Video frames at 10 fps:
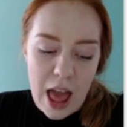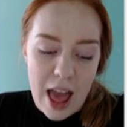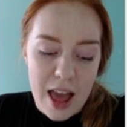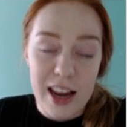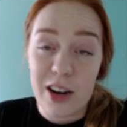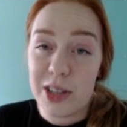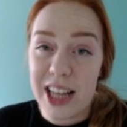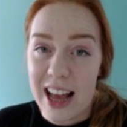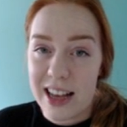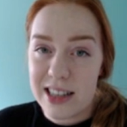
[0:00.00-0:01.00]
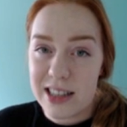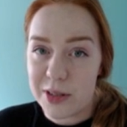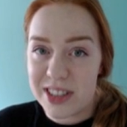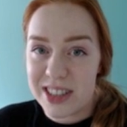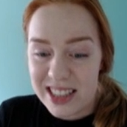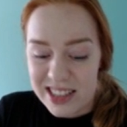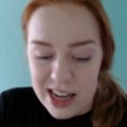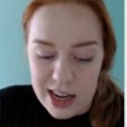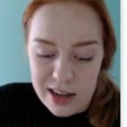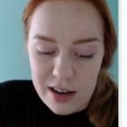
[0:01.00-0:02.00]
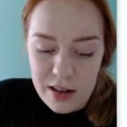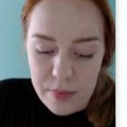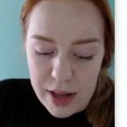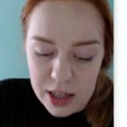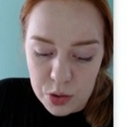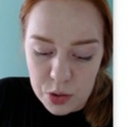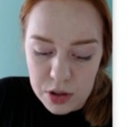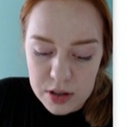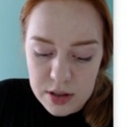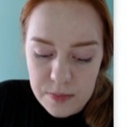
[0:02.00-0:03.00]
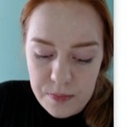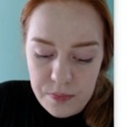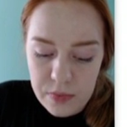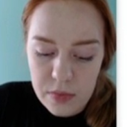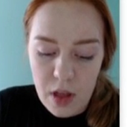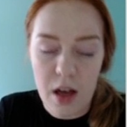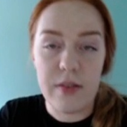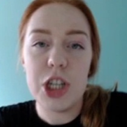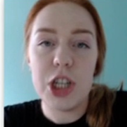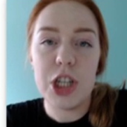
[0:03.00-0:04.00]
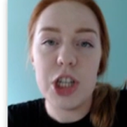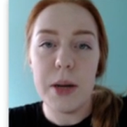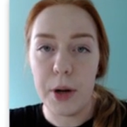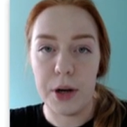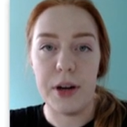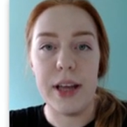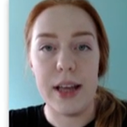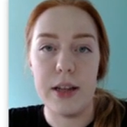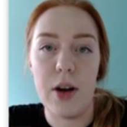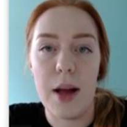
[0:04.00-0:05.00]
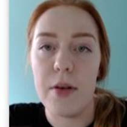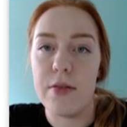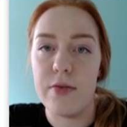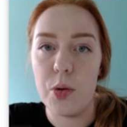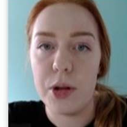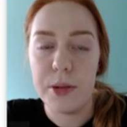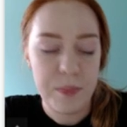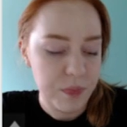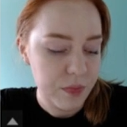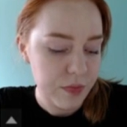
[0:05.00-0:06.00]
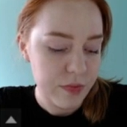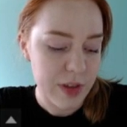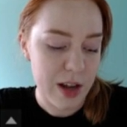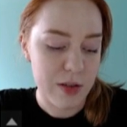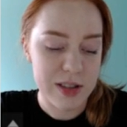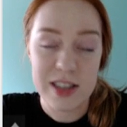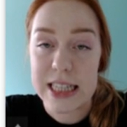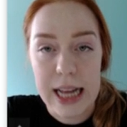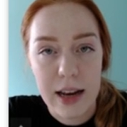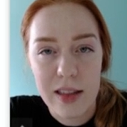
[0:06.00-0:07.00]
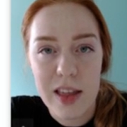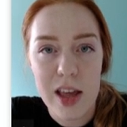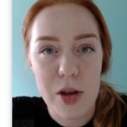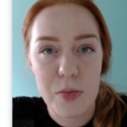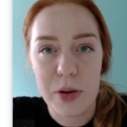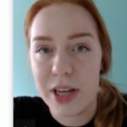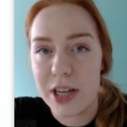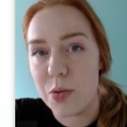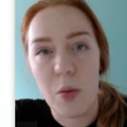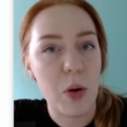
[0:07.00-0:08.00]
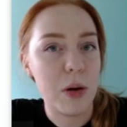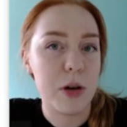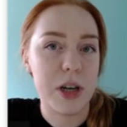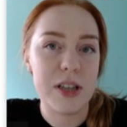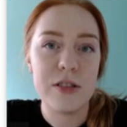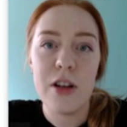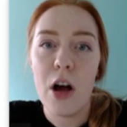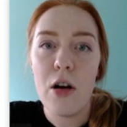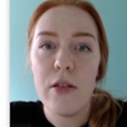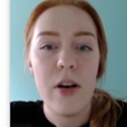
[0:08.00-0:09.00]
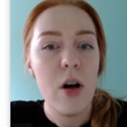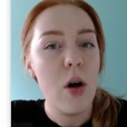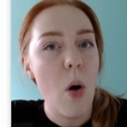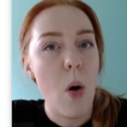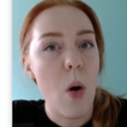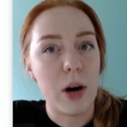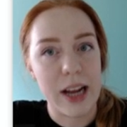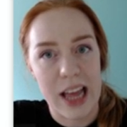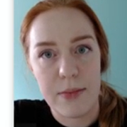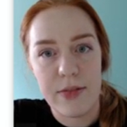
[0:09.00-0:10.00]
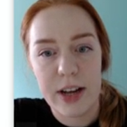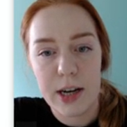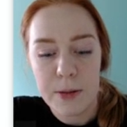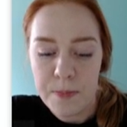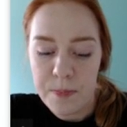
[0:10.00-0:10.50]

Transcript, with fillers: and it only has about 16 megajoules of energy per kilogram of fuel. Now, this is the kind of thing you'd put into a wood burning stove or a campfire.